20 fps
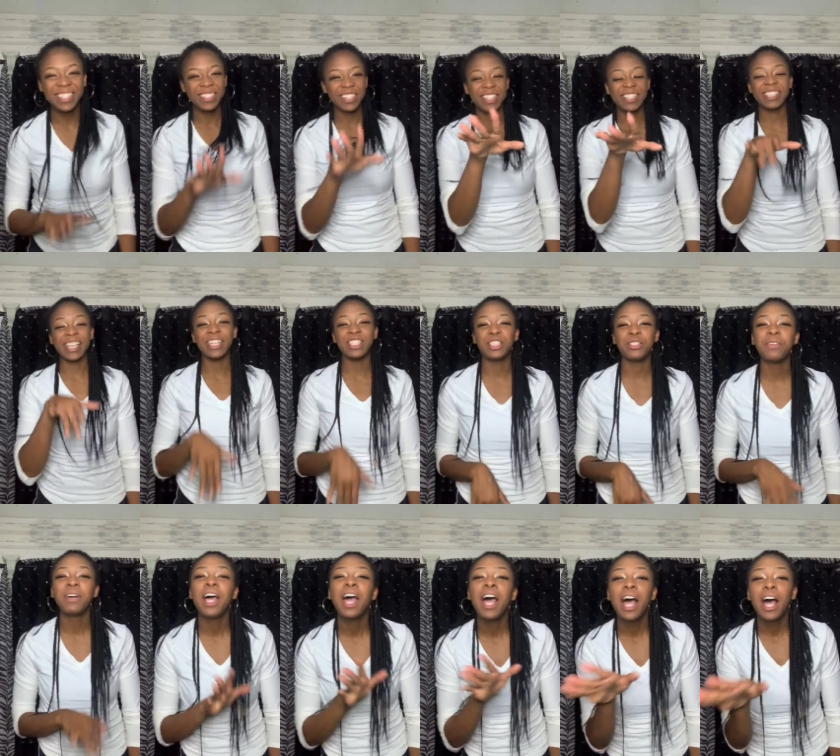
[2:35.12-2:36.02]
Inside
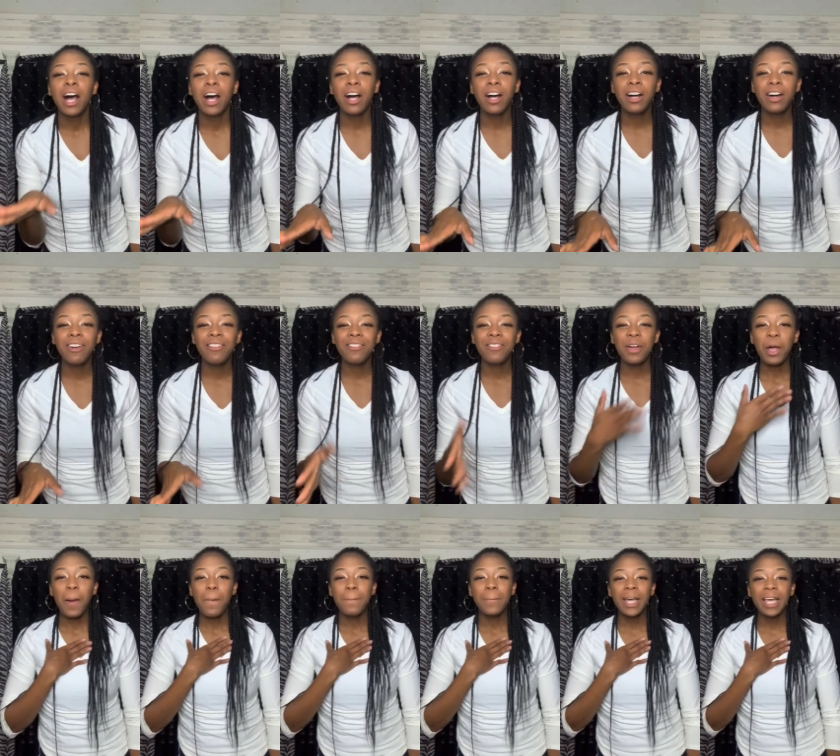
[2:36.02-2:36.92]
Joe. Um,
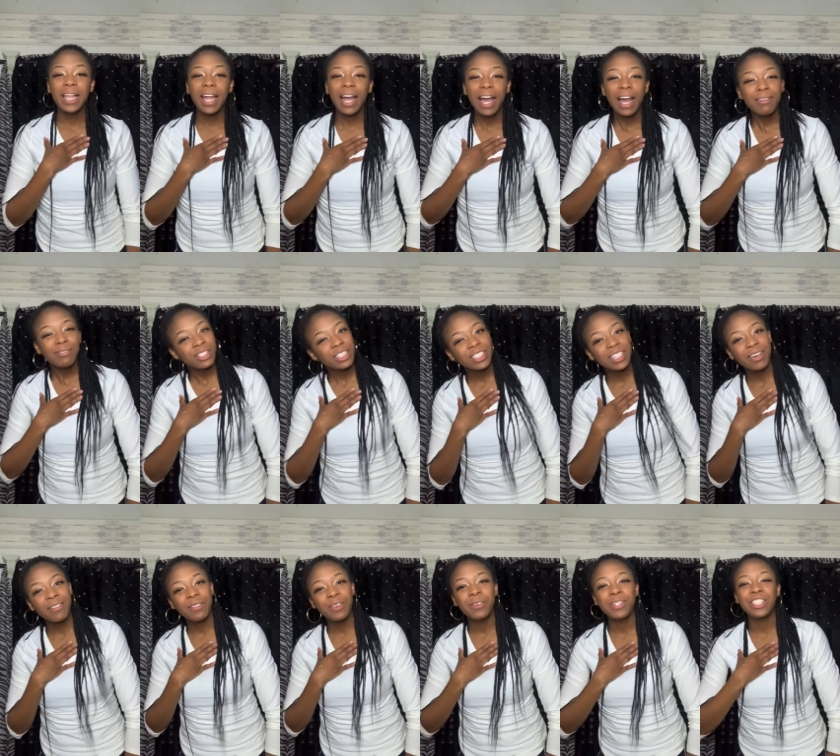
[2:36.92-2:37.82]
but I'm just
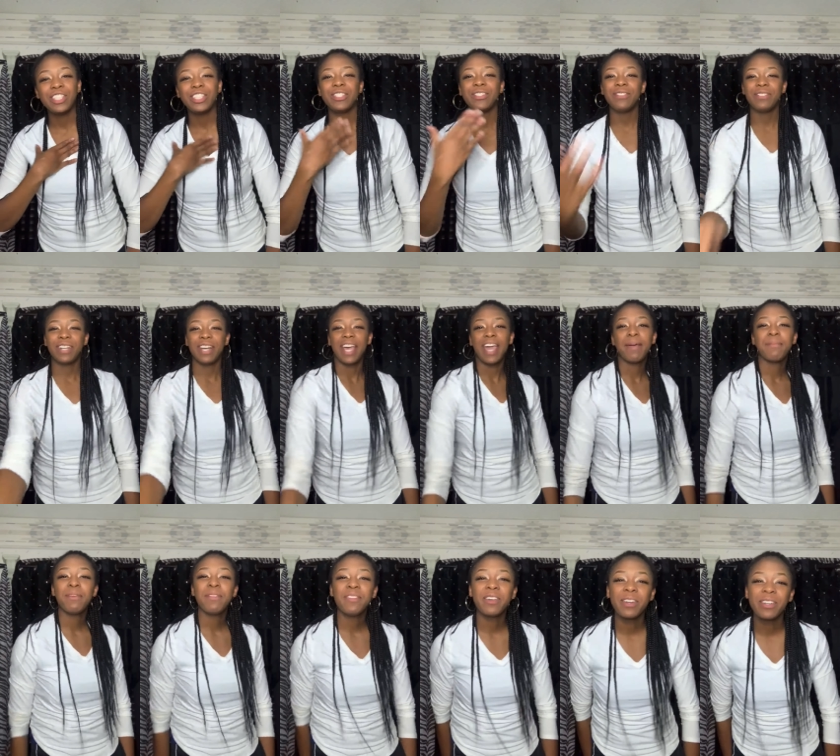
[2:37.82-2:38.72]
coming to wish you a
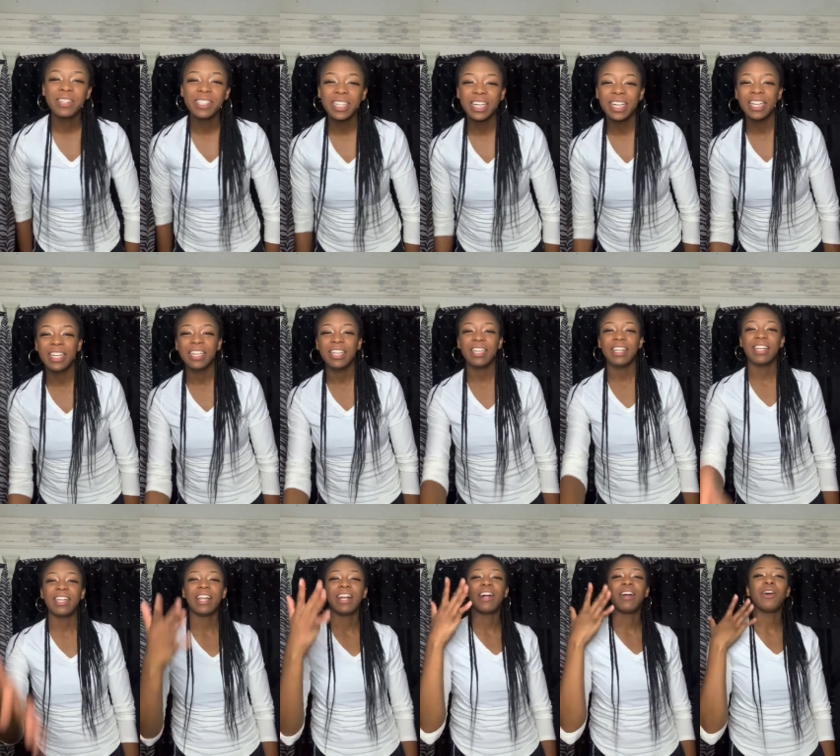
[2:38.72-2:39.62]
happy birthday
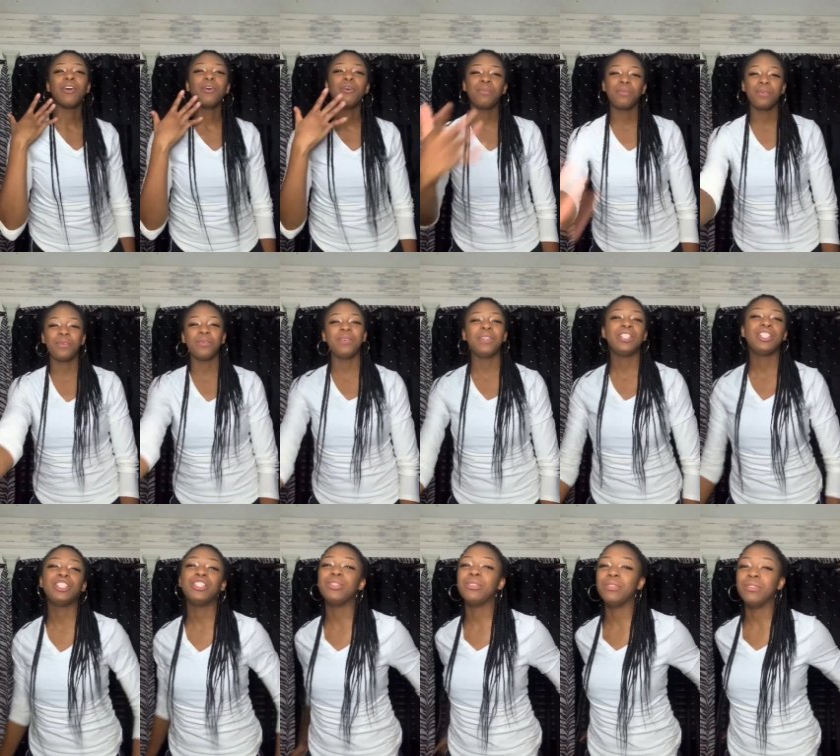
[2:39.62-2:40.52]
and I hope you
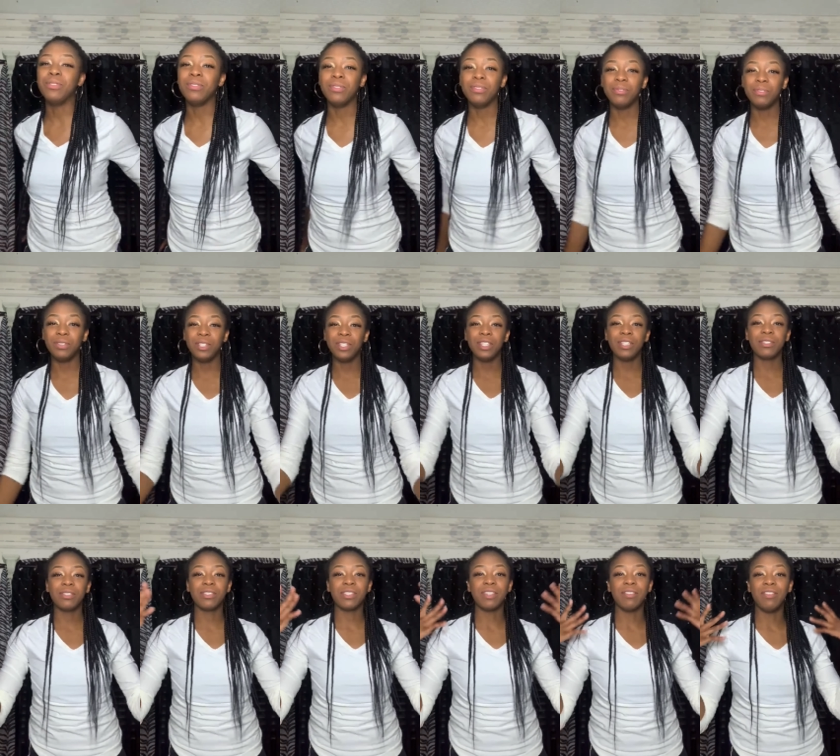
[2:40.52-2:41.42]
wish you
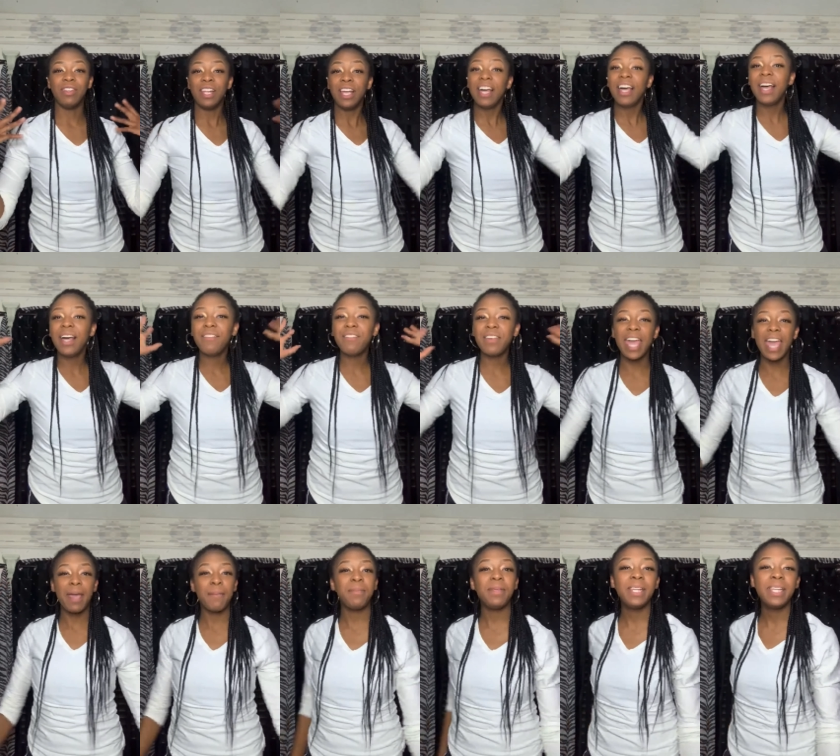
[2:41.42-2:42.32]
years of love,
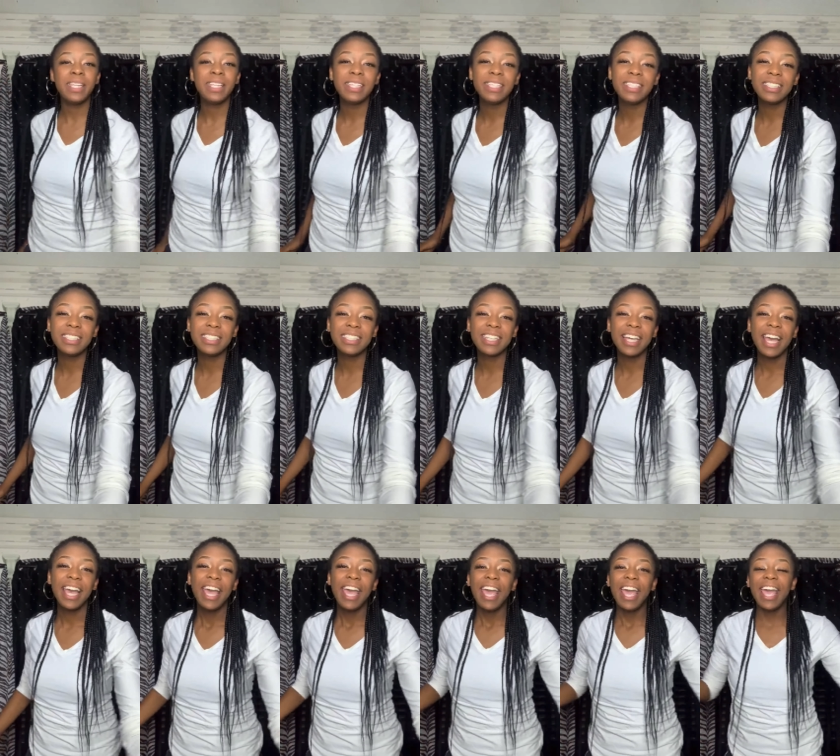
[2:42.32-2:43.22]
happiness,
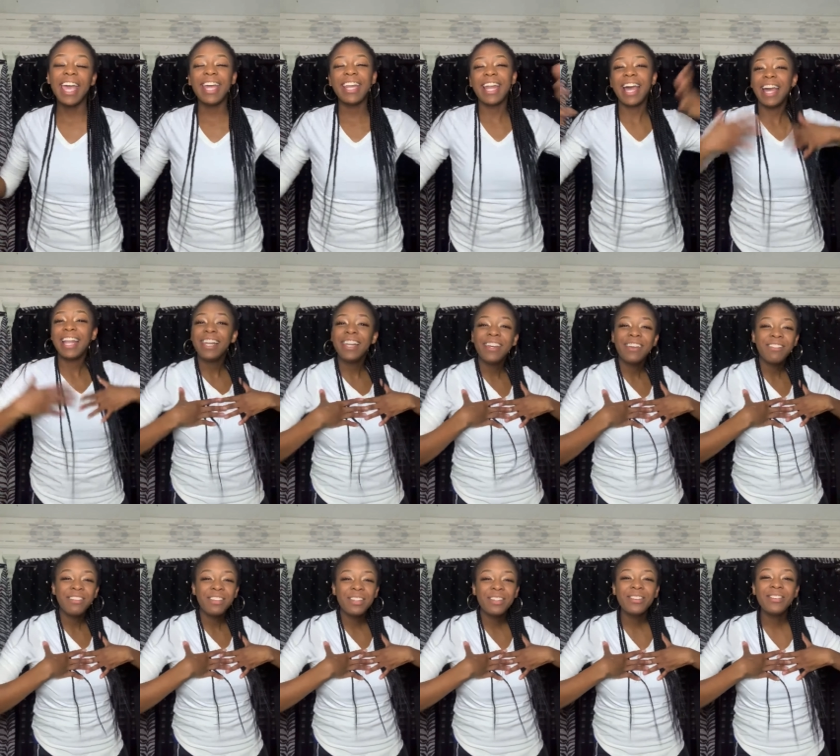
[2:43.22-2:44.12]
and I
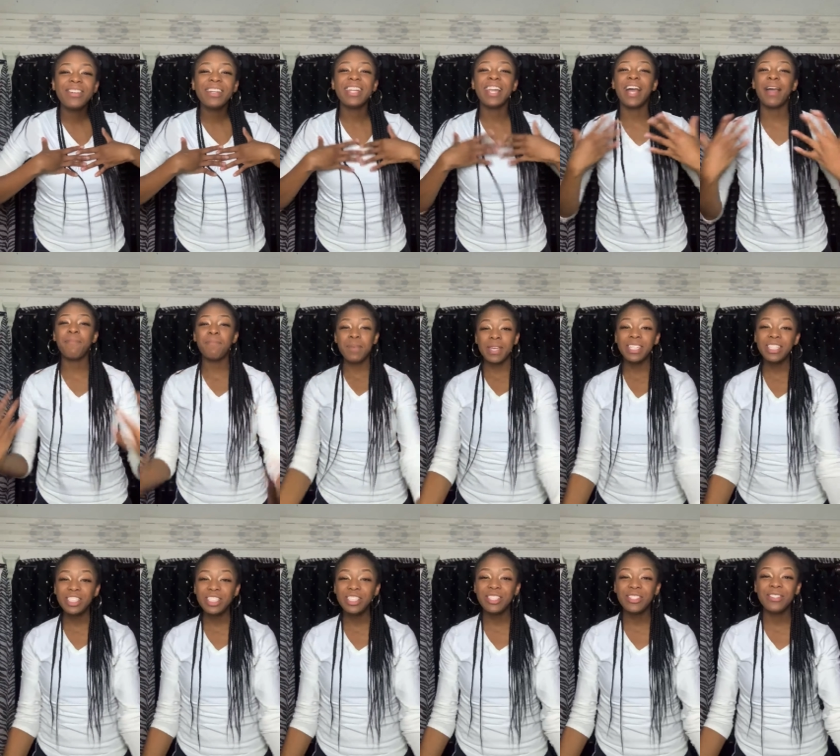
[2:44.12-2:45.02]
love you and I
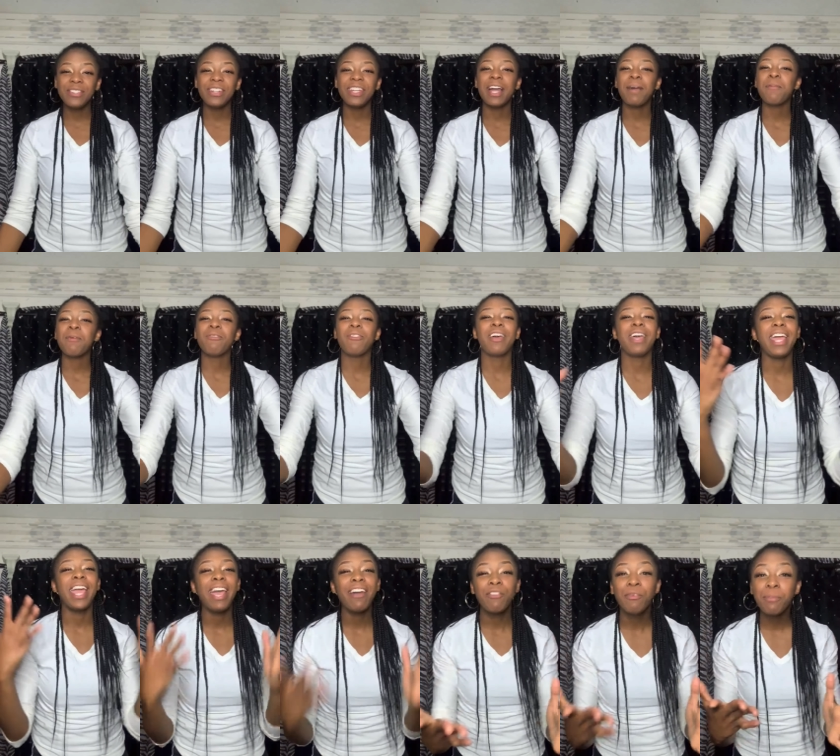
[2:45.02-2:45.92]
miss you and I will
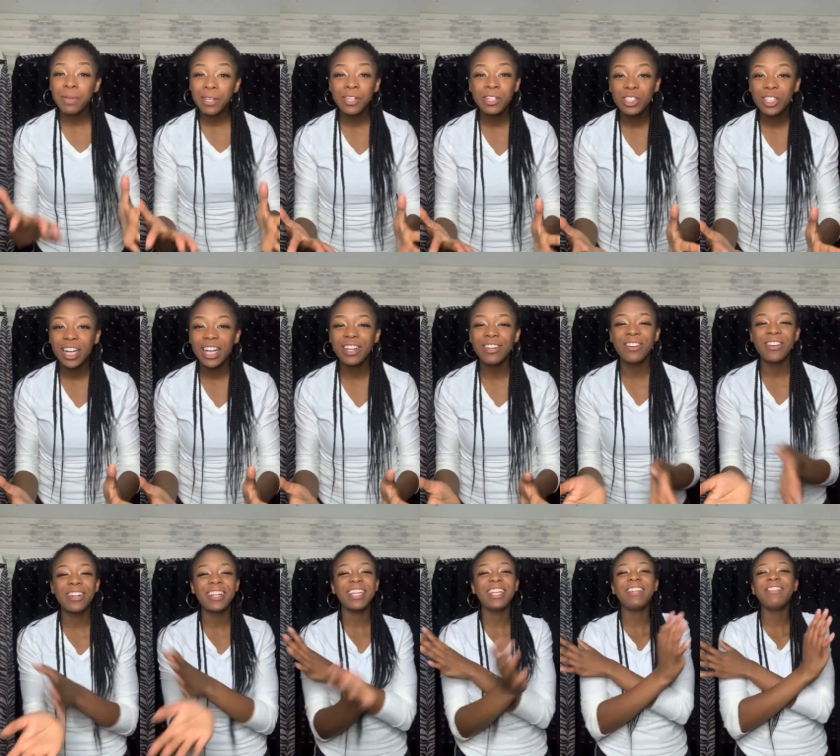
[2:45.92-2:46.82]
forever be your track
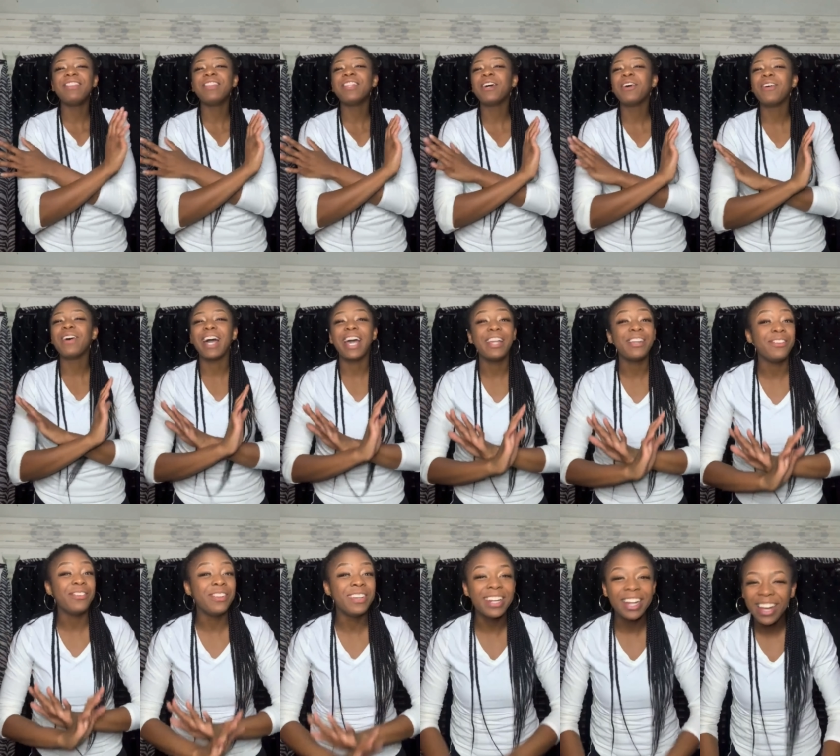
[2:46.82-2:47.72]
daughter even though I
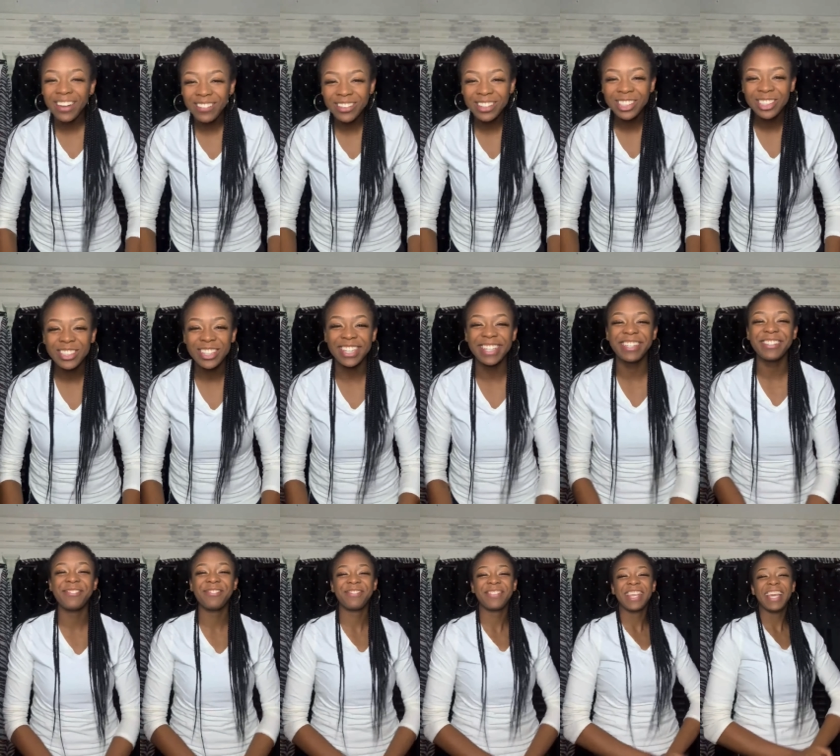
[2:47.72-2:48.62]
do not run track.
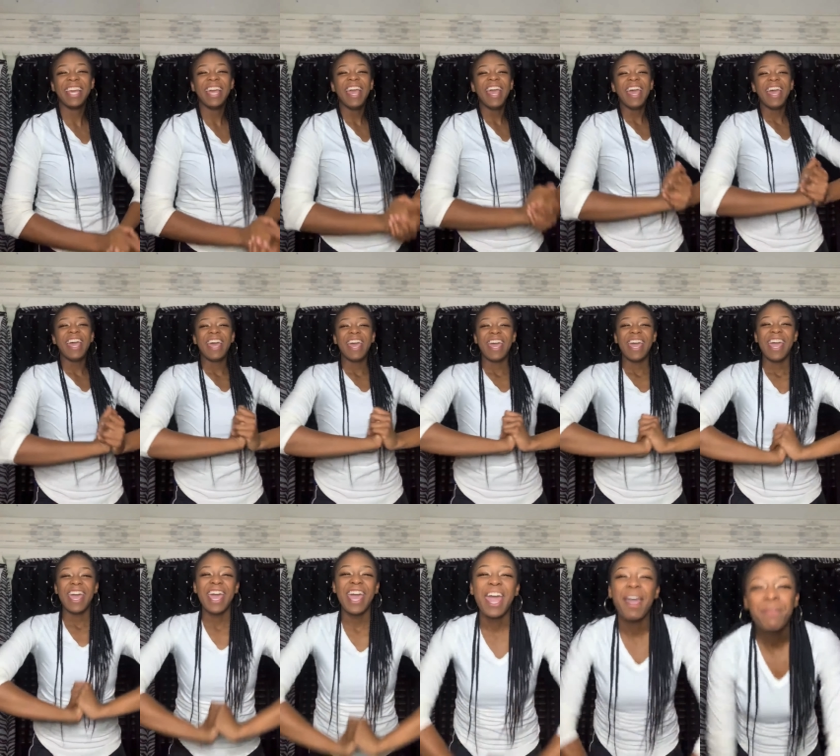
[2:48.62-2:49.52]

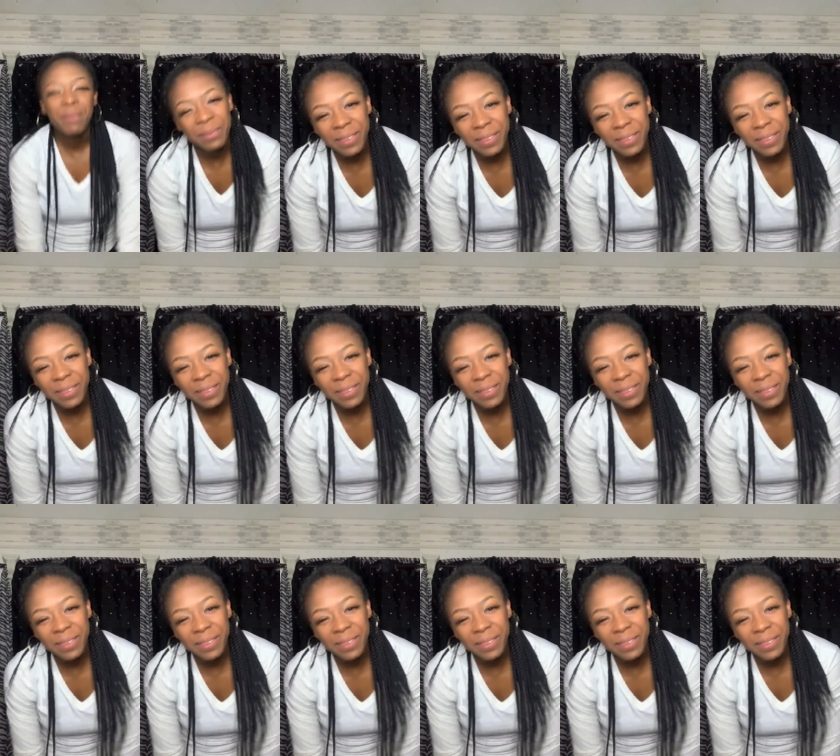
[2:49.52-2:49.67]
Happy